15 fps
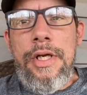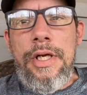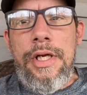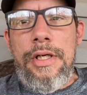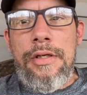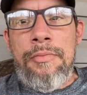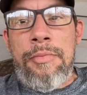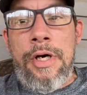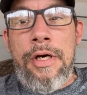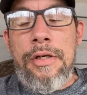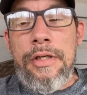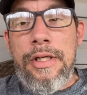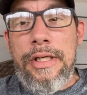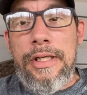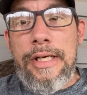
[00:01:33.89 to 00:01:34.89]
in the
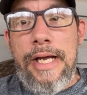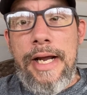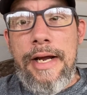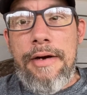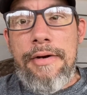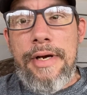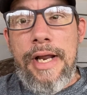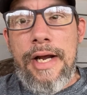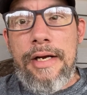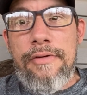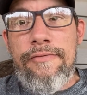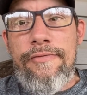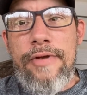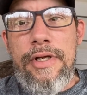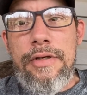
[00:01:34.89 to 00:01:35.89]
birthing canal, and I could
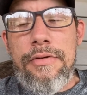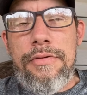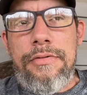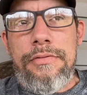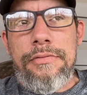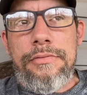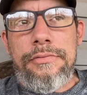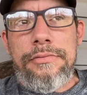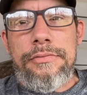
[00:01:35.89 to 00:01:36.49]
feel,